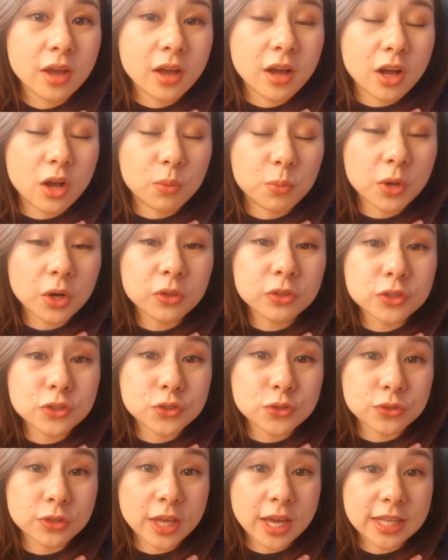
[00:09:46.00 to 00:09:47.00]
I'll probably
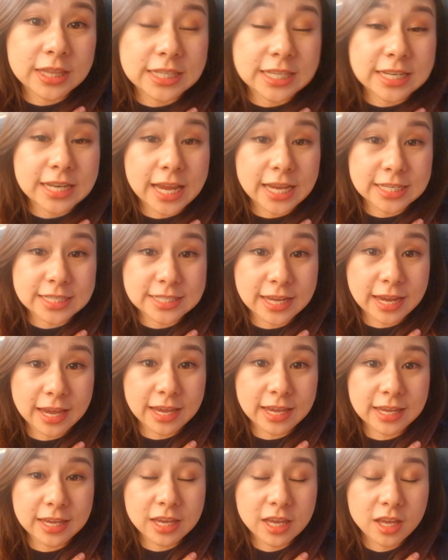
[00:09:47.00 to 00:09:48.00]
do that the next
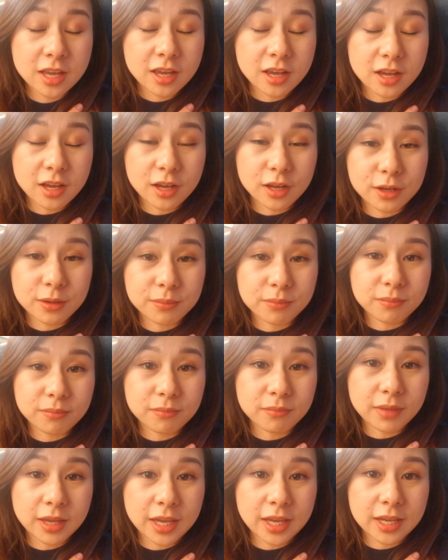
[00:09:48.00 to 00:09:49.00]
day,
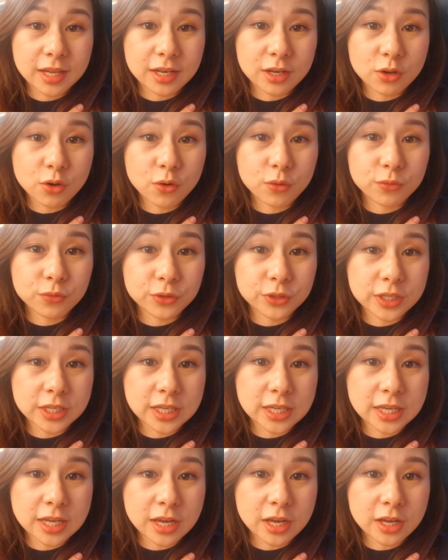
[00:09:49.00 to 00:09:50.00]
and
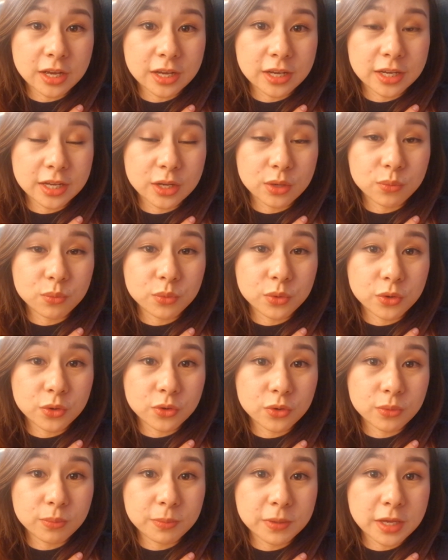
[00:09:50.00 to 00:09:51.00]
hopefully I
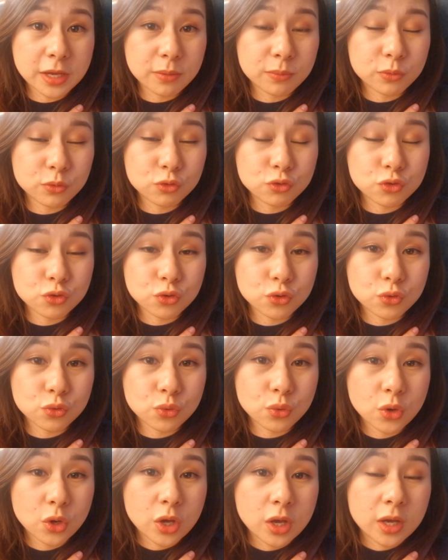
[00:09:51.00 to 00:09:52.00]
will be able
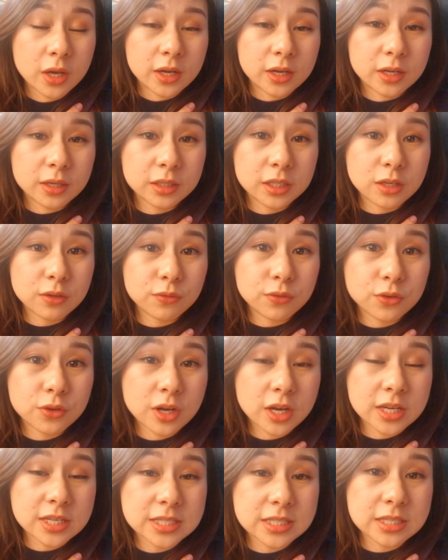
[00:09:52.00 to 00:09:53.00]
to give you
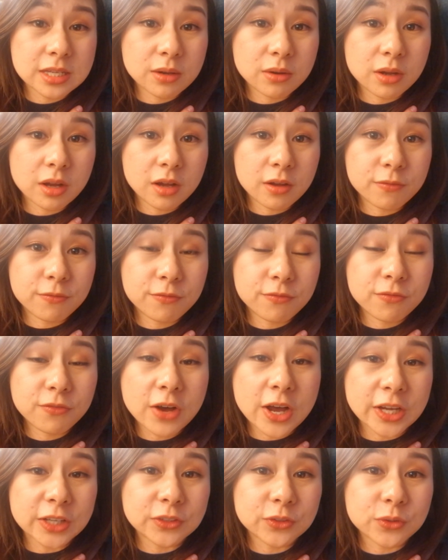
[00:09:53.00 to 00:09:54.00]
guys a
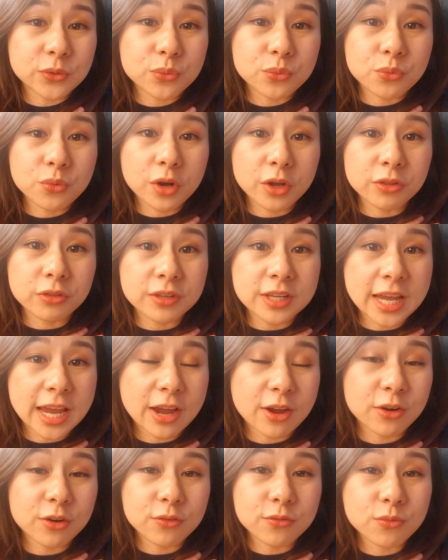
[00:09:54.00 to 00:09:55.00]
final
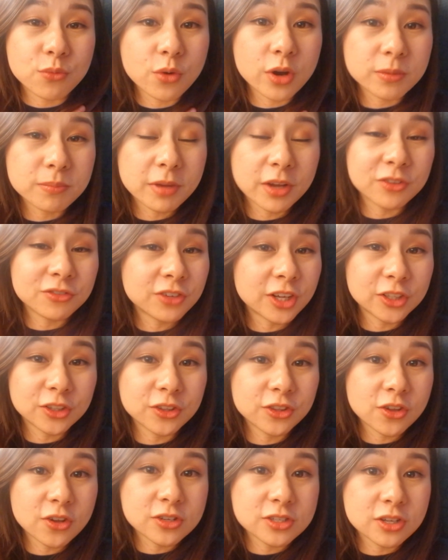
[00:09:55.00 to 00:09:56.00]
rundown of what my final
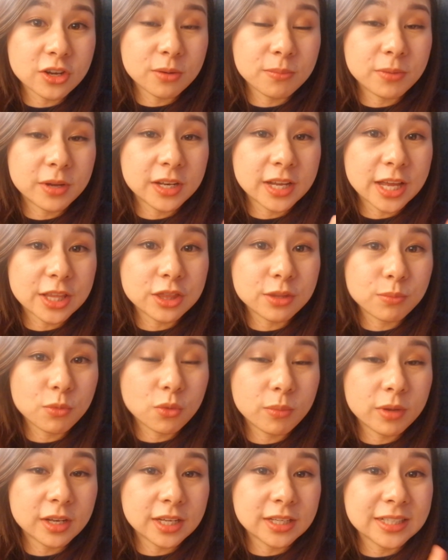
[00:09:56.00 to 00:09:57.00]
thoughts are. But at the
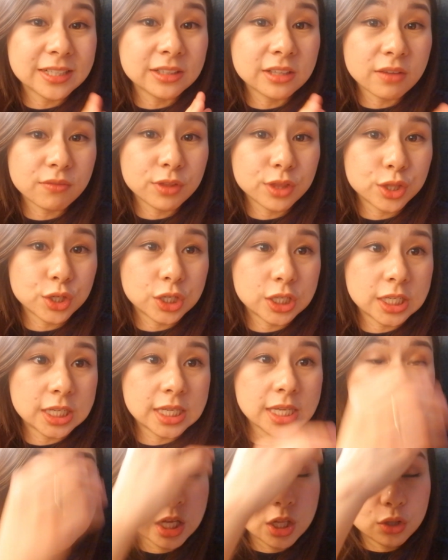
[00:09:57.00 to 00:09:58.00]
moment, at
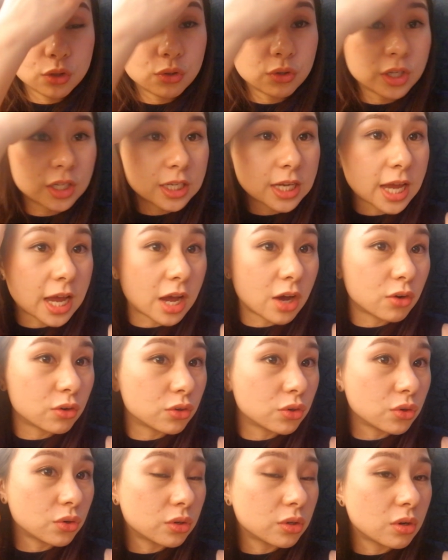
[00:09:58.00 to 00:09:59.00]
11:30, look at how
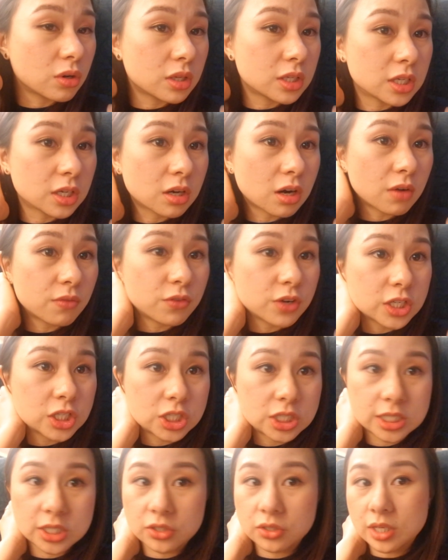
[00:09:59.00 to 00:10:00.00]
good the
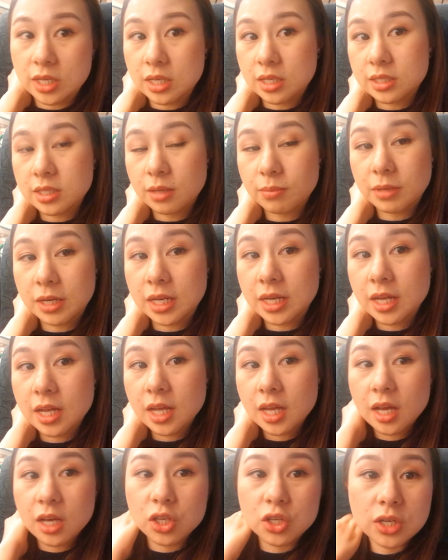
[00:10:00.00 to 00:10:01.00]
coverage still is. I mean,
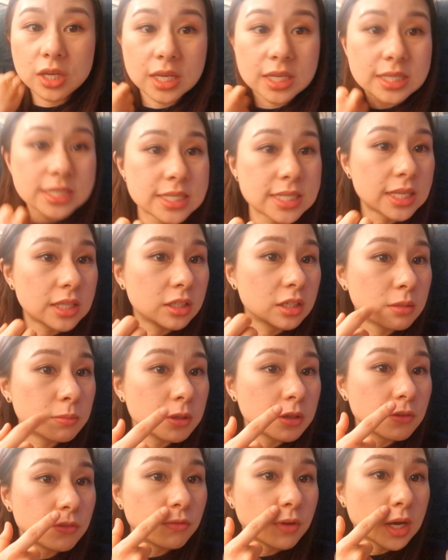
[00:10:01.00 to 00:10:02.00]
you can see see a little
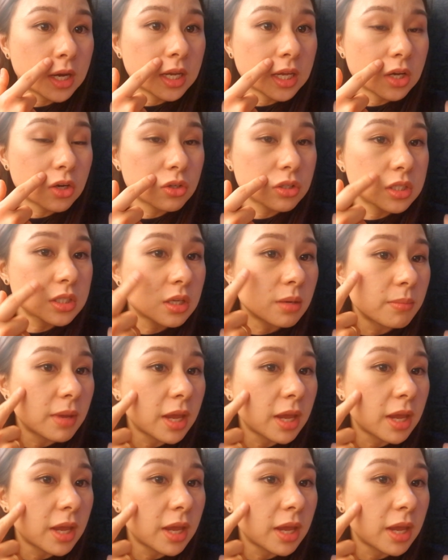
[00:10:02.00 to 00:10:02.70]
bit of fading on some